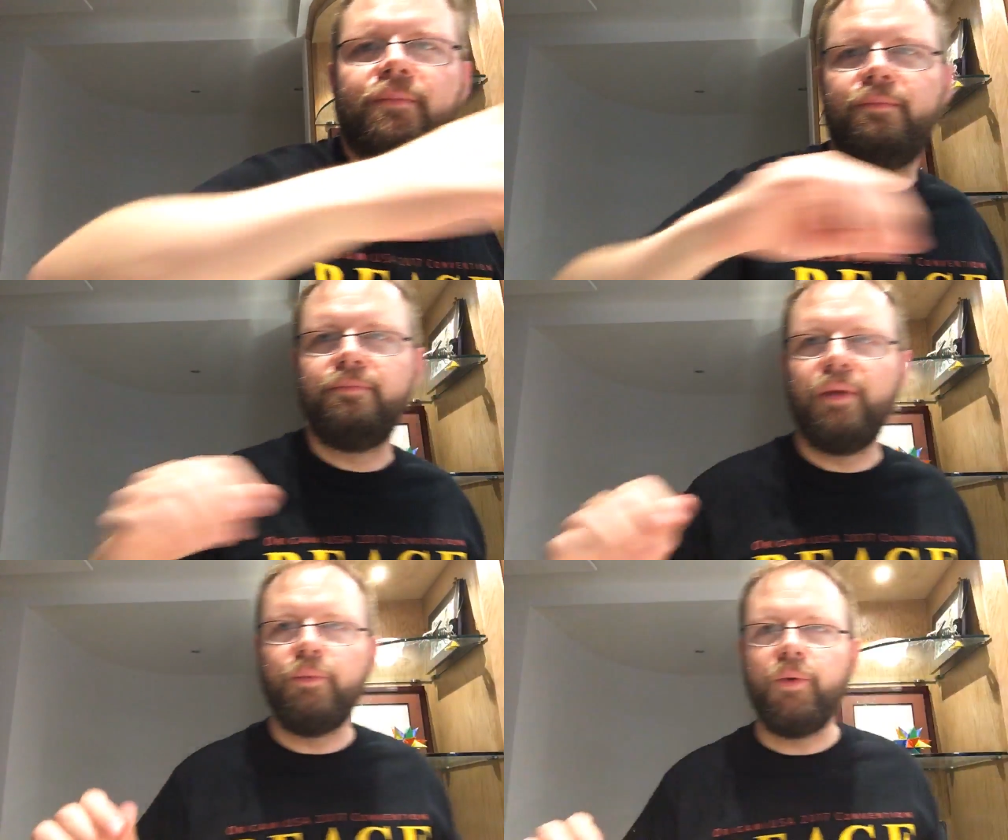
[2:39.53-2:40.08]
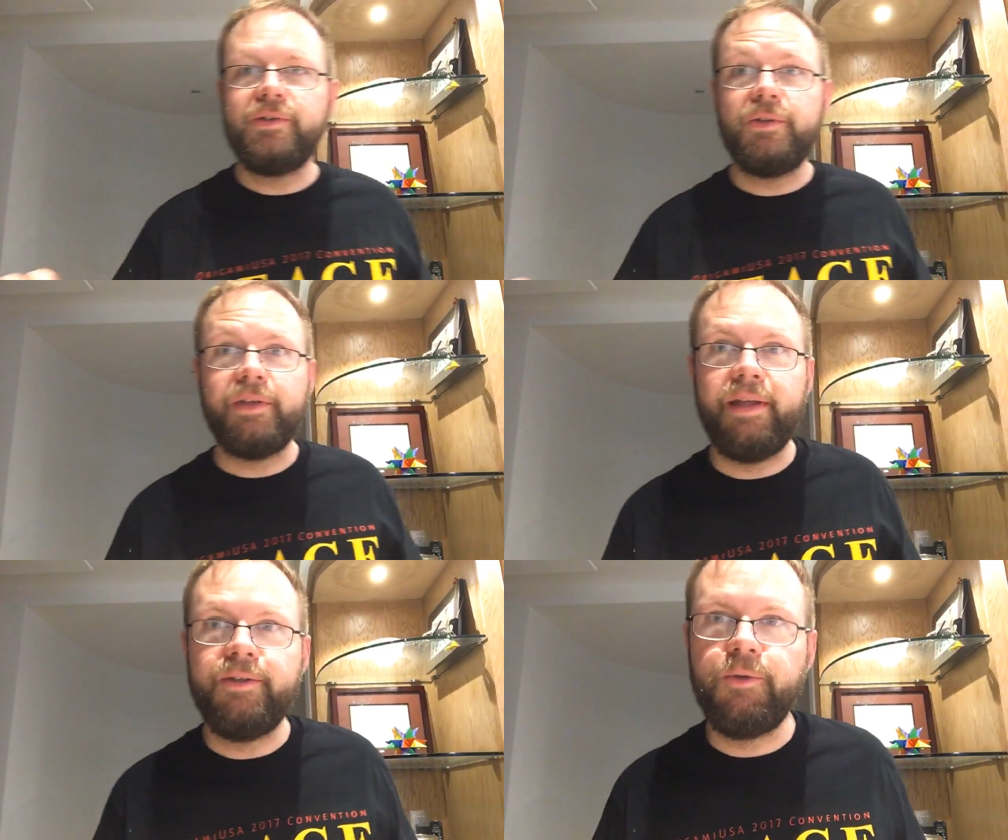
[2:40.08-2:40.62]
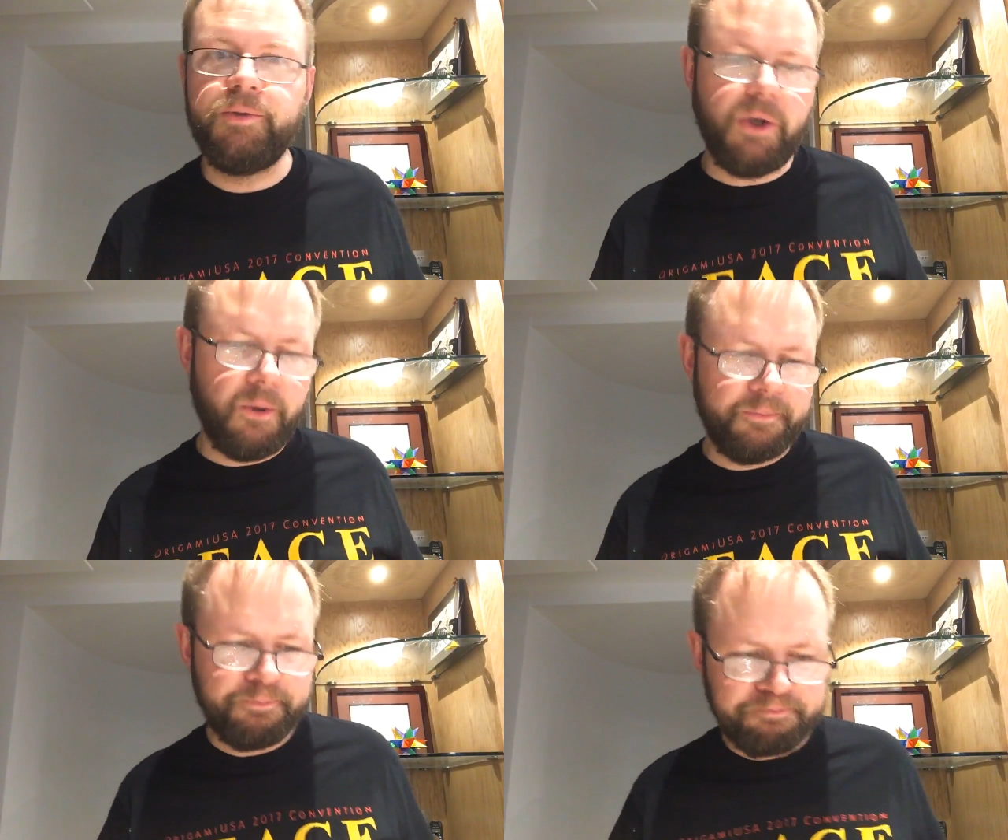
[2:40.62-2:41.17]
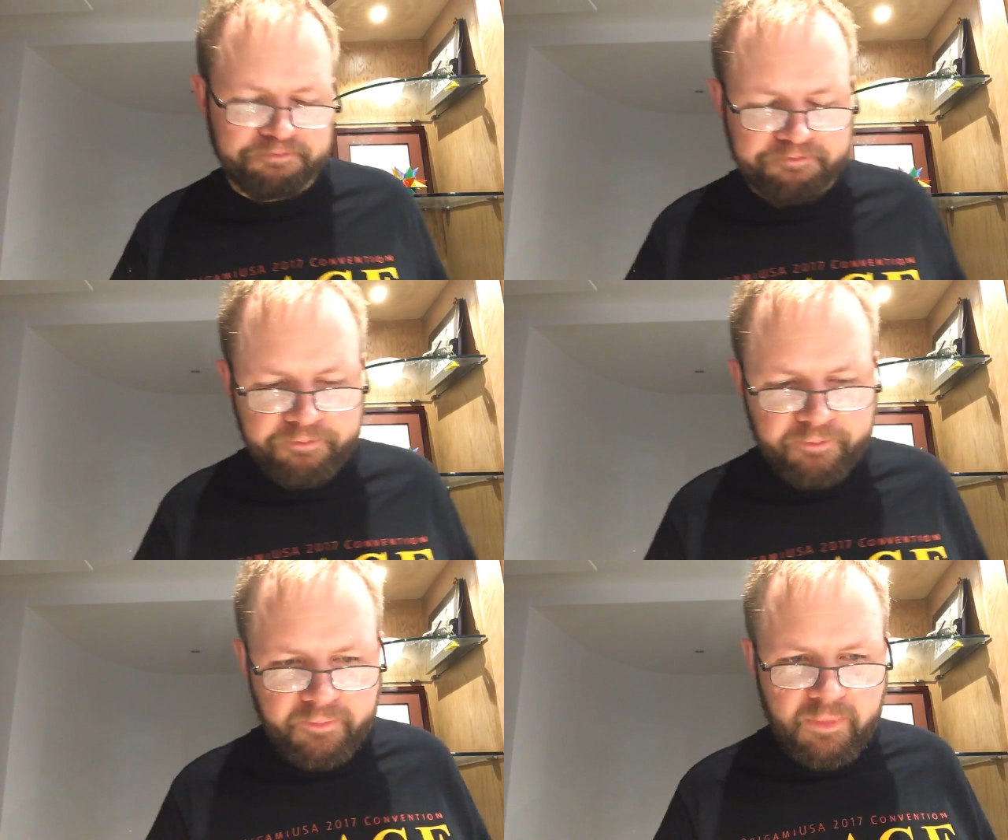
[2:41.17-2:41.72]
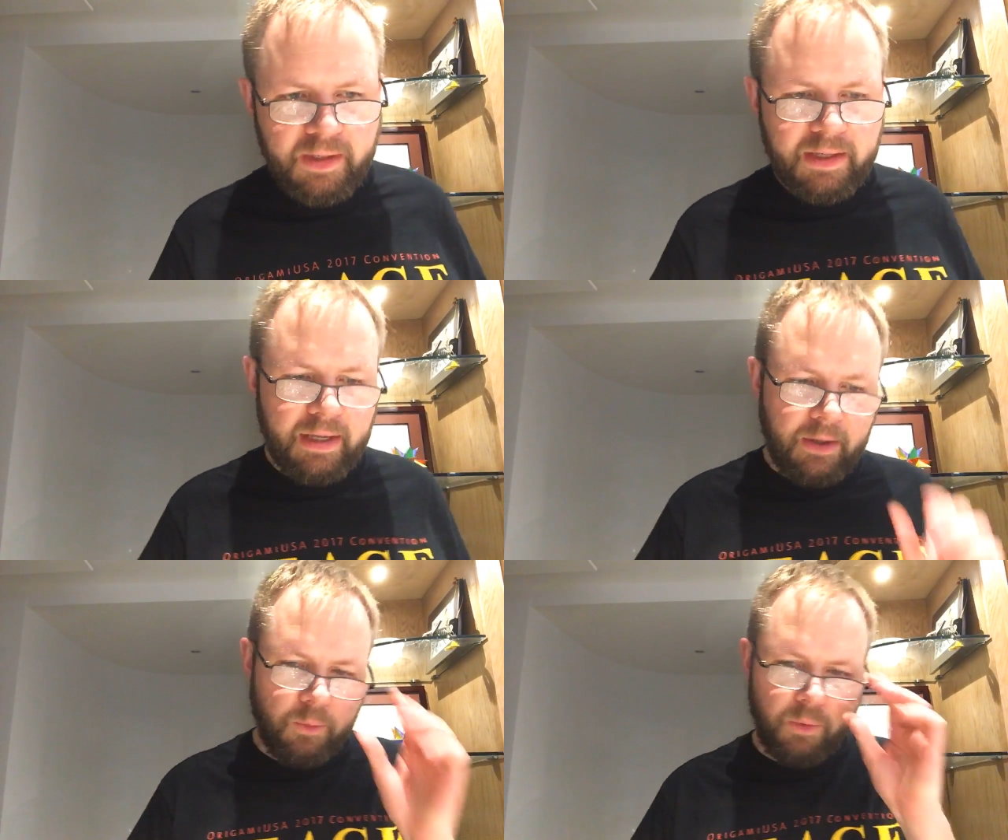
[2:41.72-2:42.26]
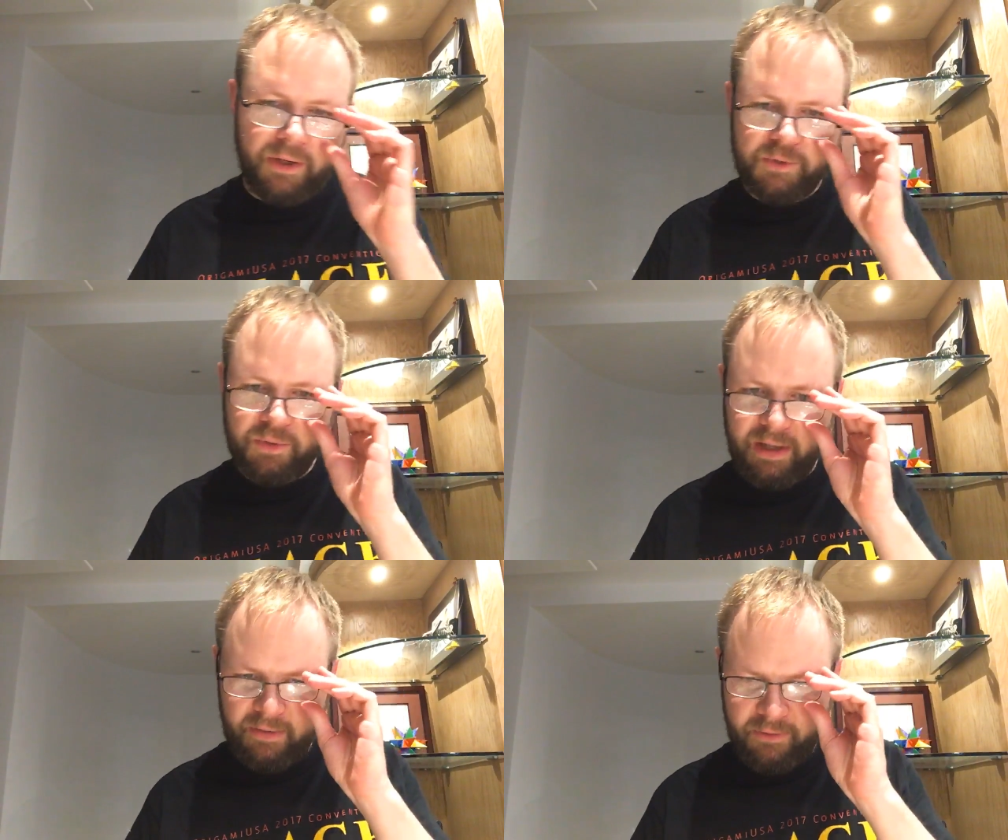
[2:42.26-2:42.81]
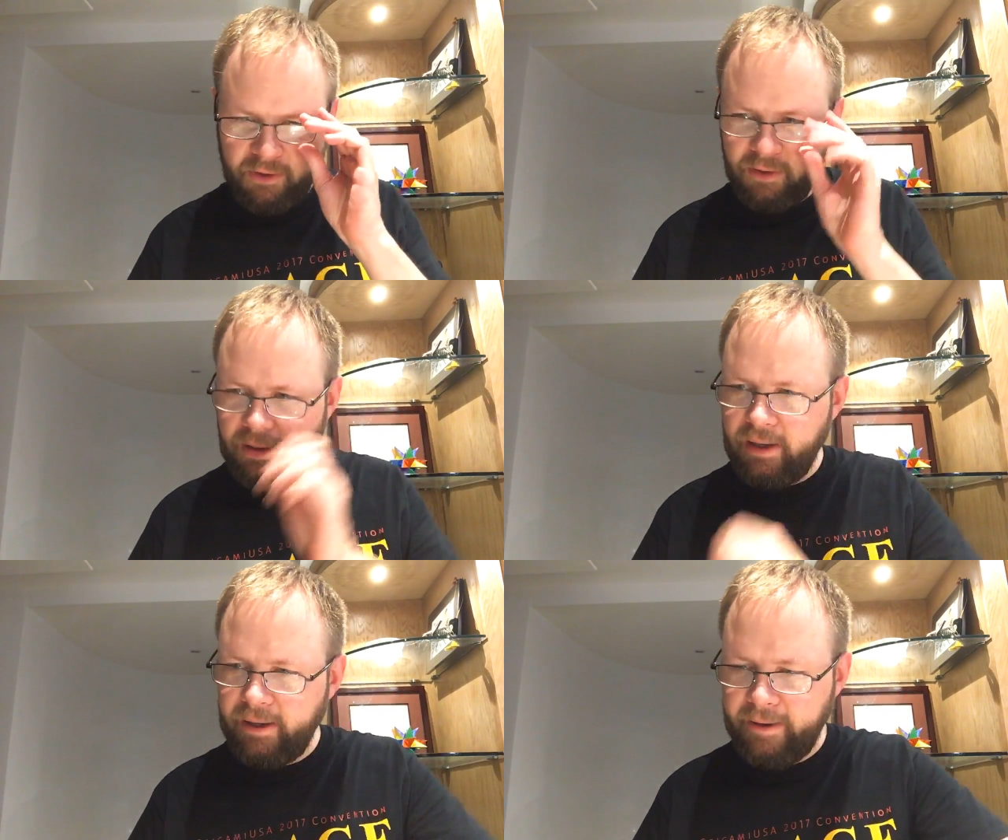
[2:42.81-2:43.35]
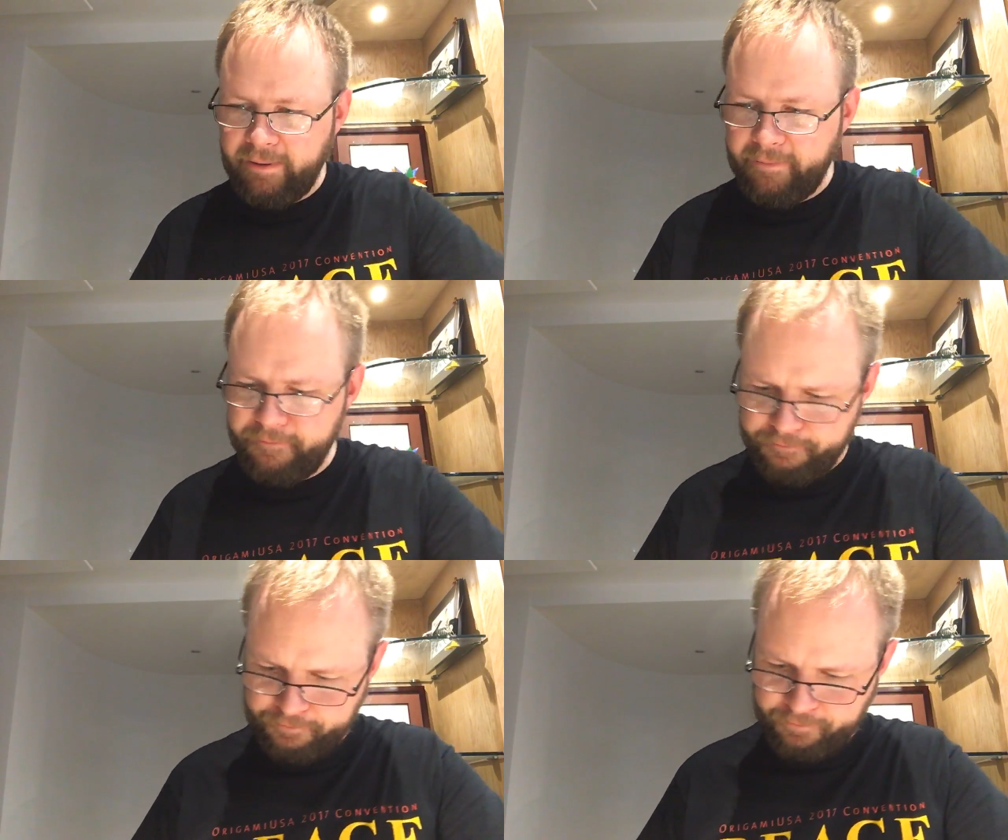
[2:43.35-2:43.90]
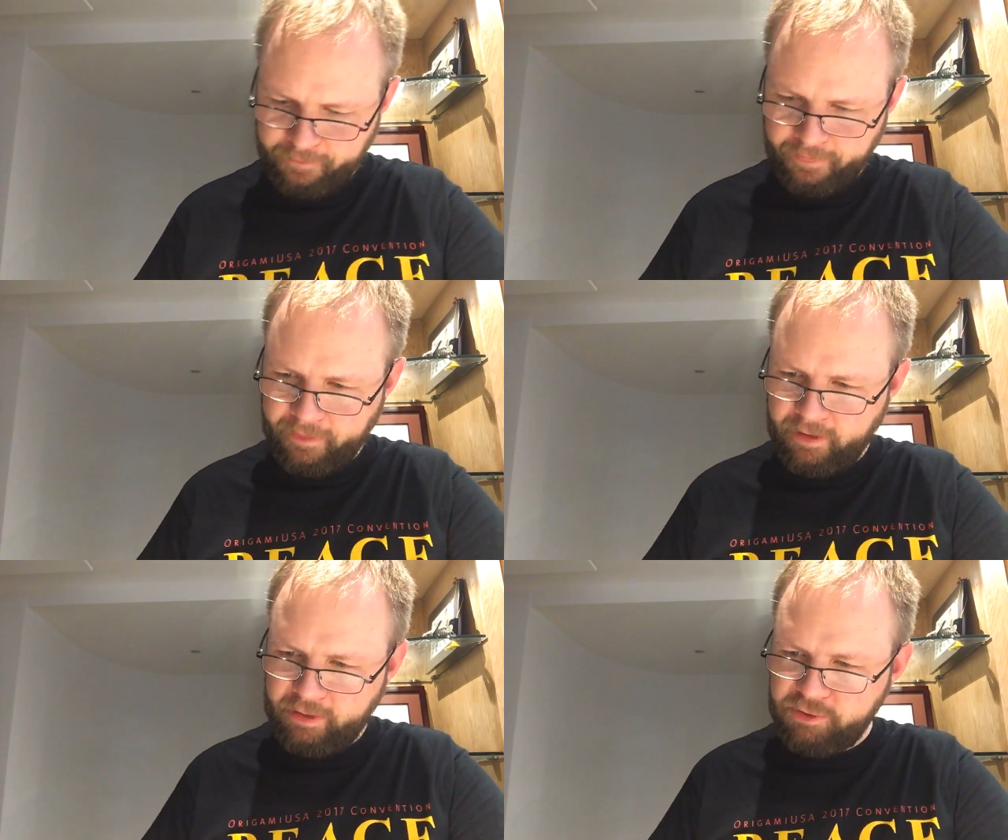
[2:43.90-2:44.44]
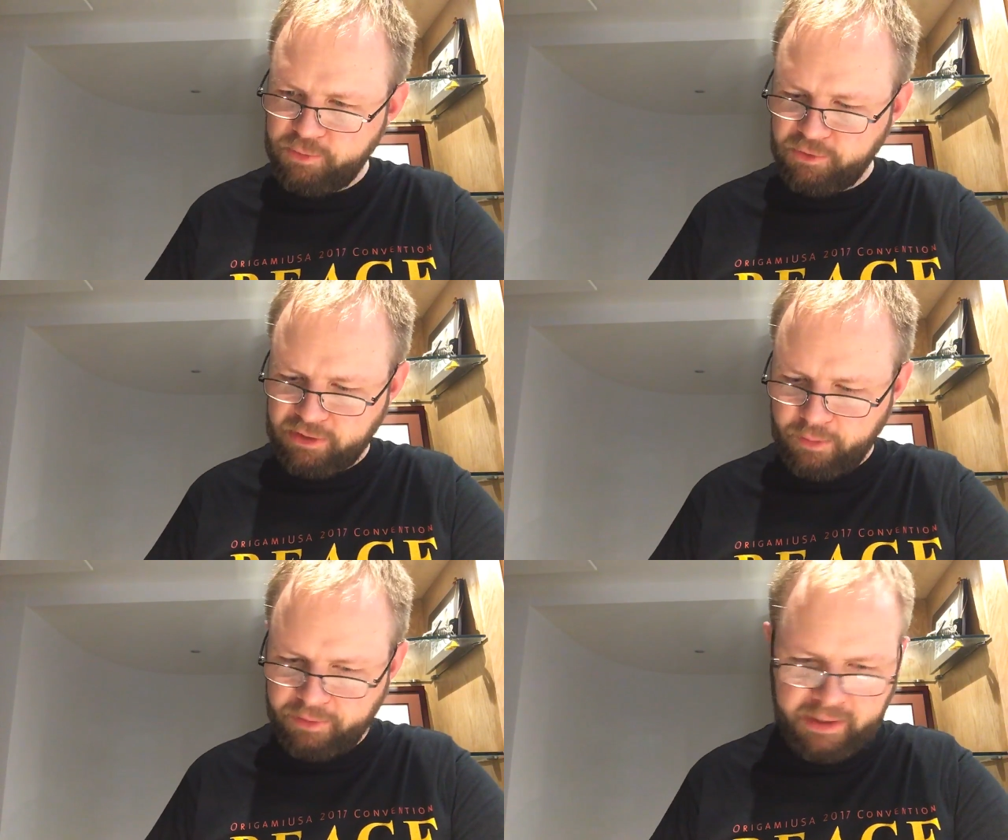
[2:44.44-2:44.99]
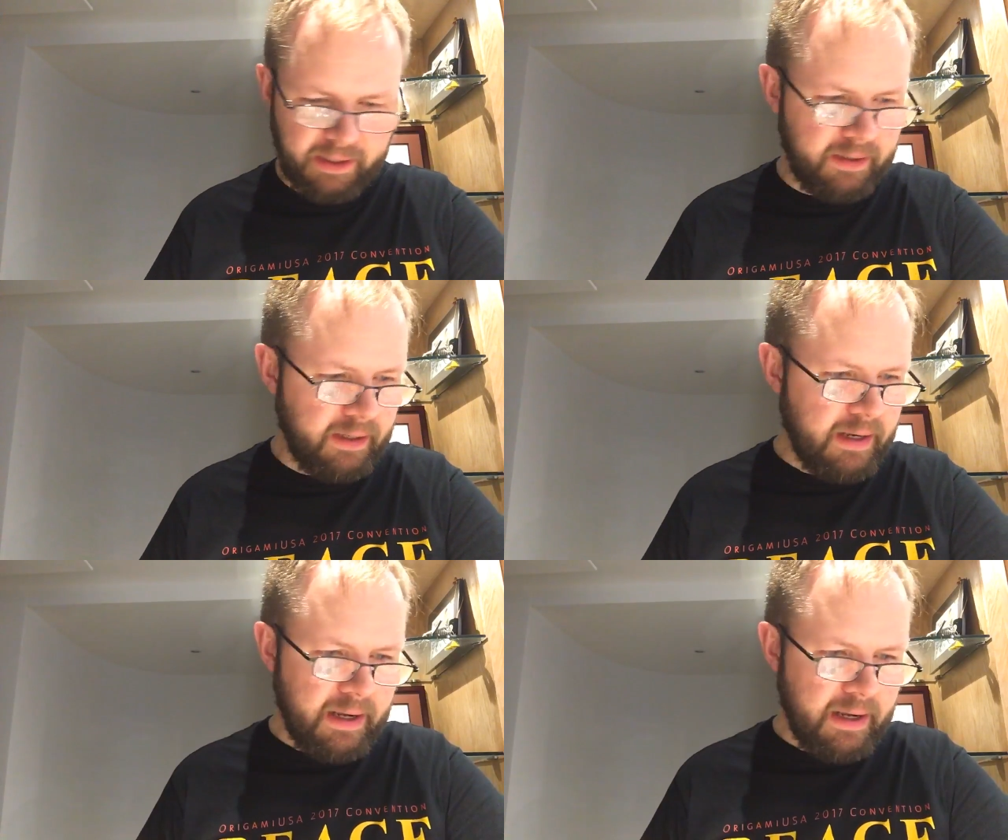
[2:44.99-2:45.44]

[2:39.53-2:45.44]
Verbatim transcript: Memo wants to look at too. So, what else we have here? Uh, that was the most complicated.